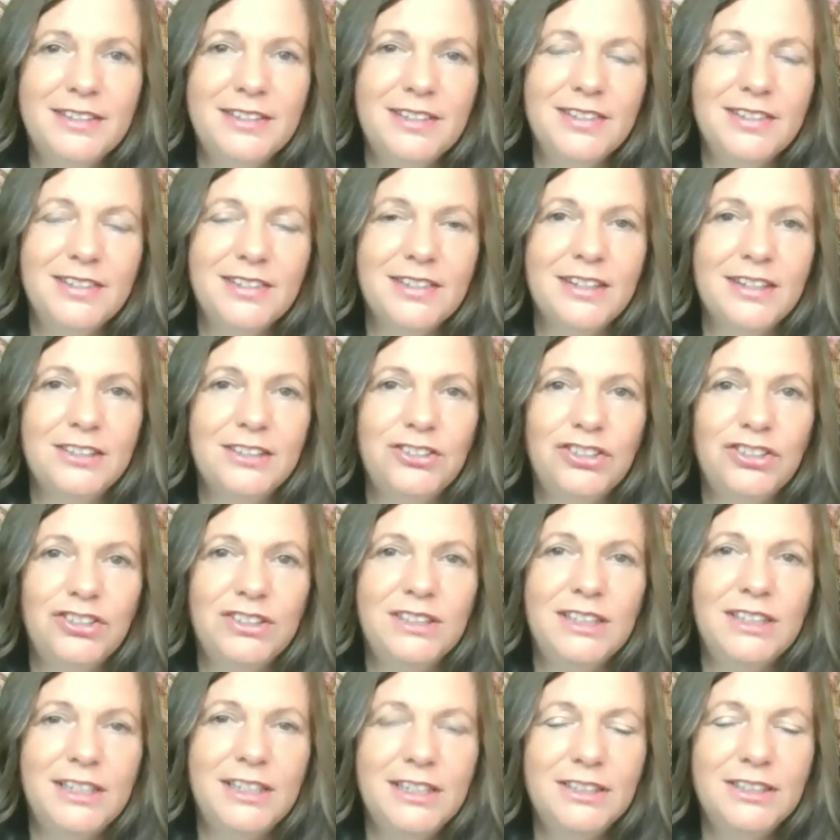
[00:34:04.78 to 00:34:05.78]
a
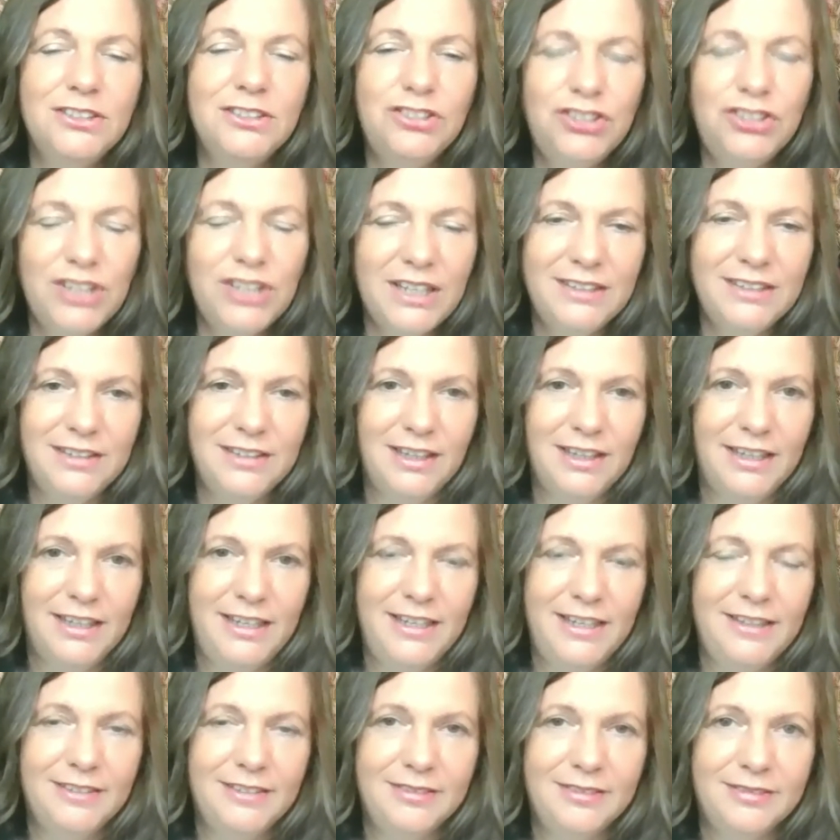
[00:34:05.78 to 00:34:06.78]
discussion
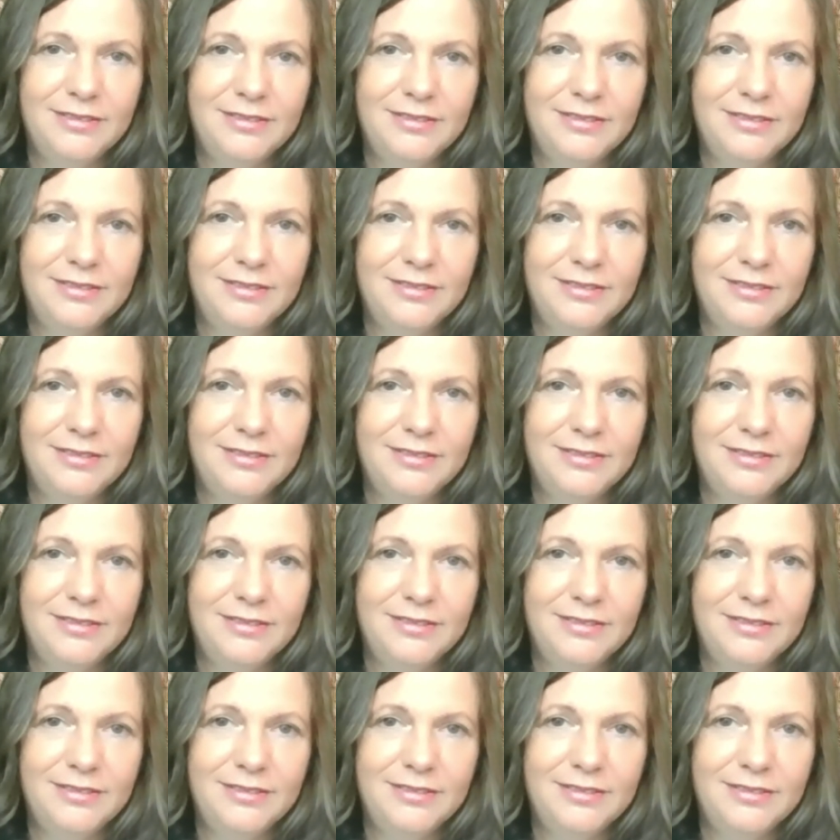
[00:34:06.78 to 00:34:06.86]
gently,